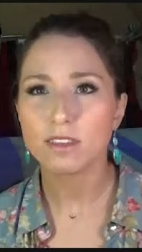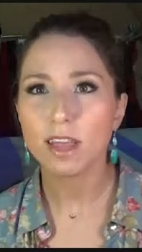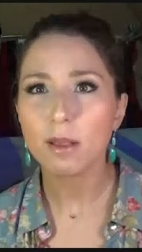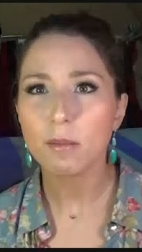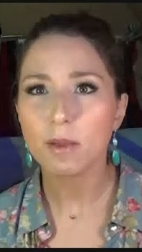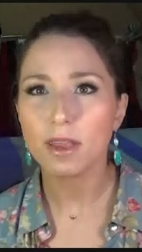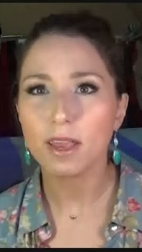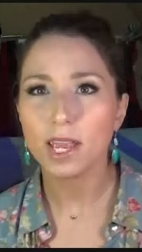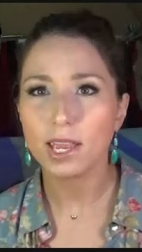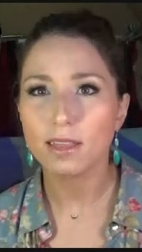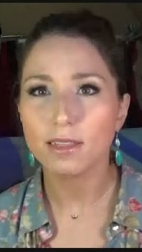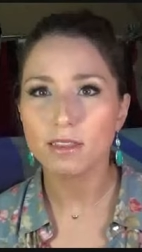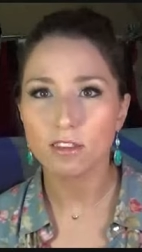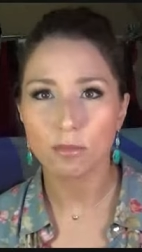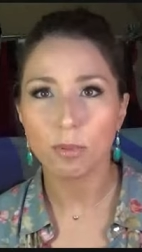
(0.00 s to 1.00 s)
It's like being
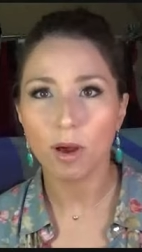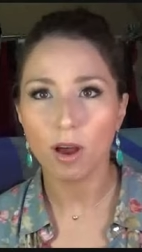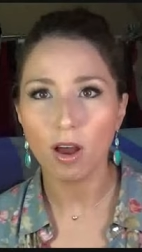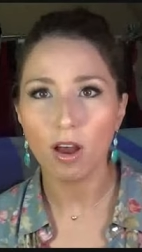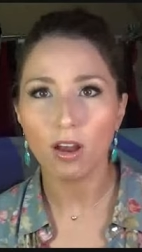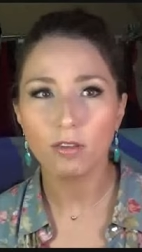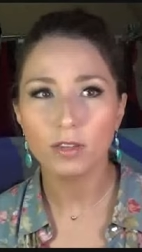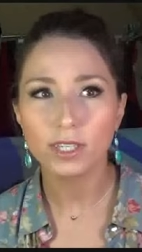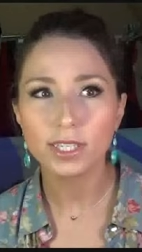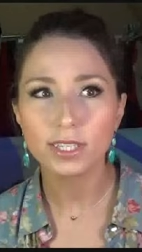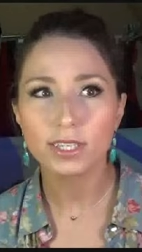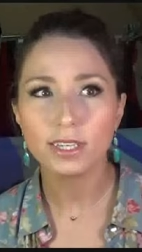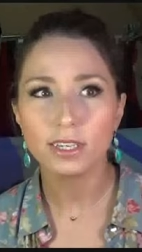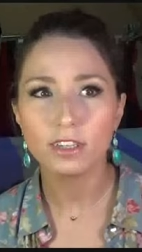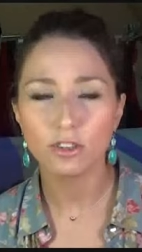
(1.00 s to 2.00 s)
in the spa,
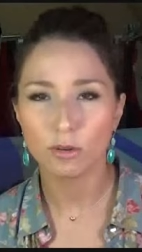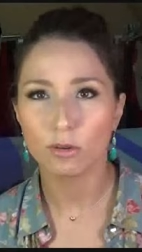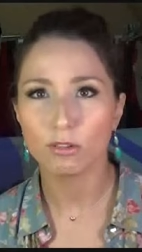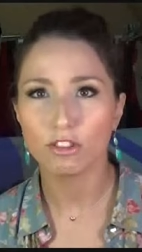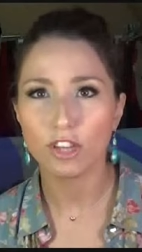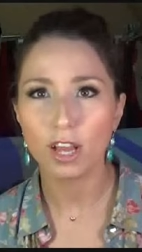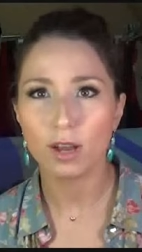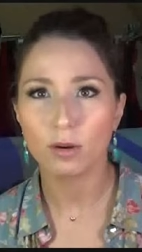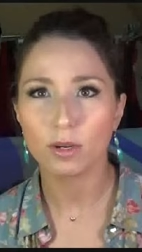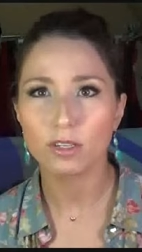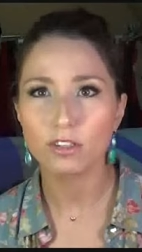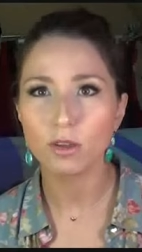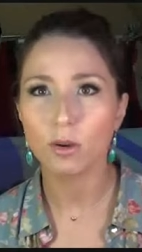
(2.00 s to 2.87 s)
really, in your own shower.